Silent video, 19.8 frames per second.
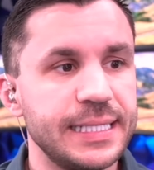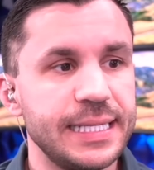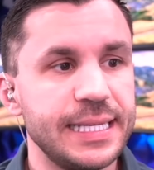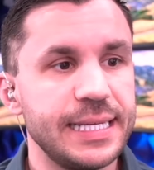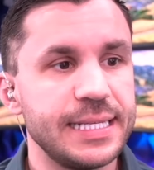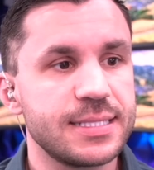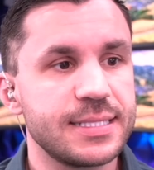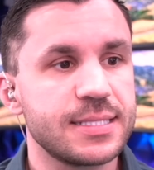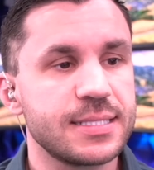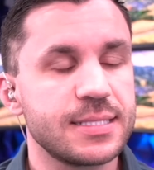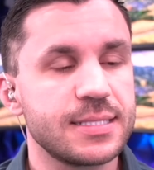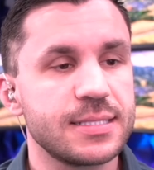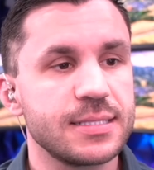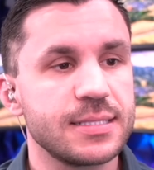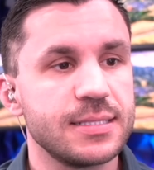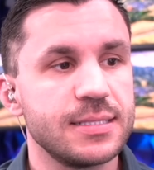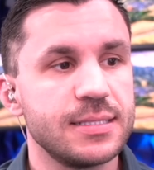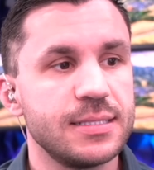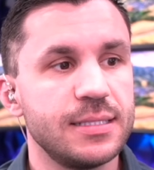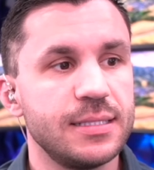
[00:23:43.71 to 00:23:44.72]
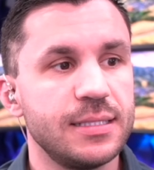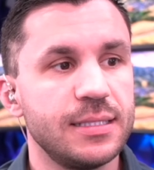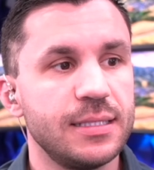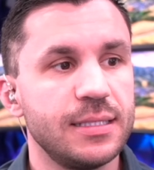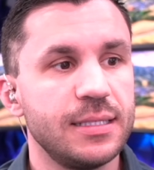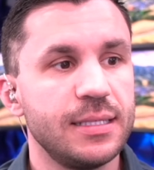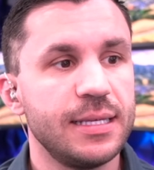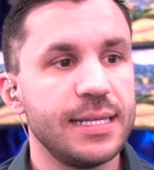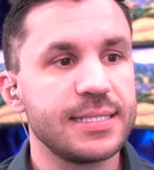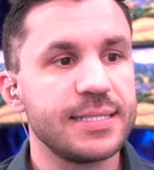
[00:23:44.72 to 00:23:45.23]
it's
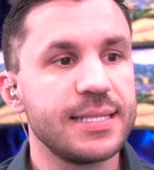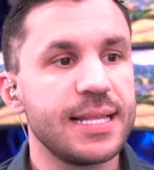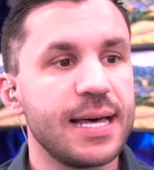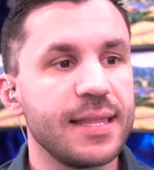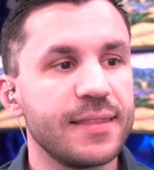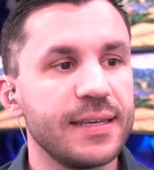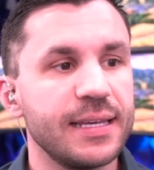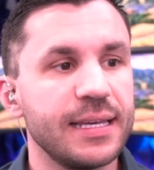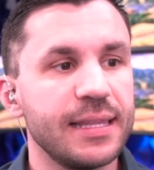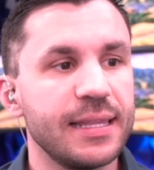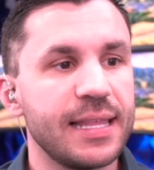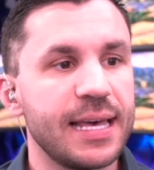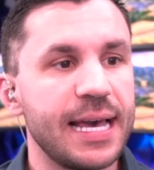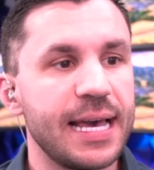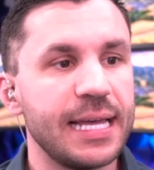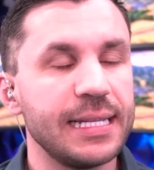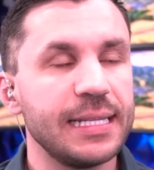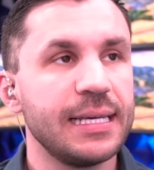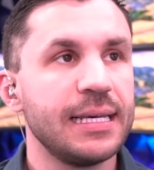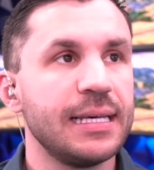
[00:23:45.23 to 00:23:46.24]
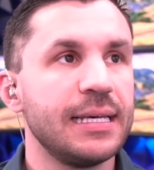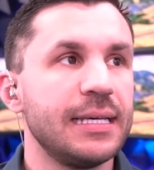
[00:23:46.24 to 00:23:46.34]
it's nothing that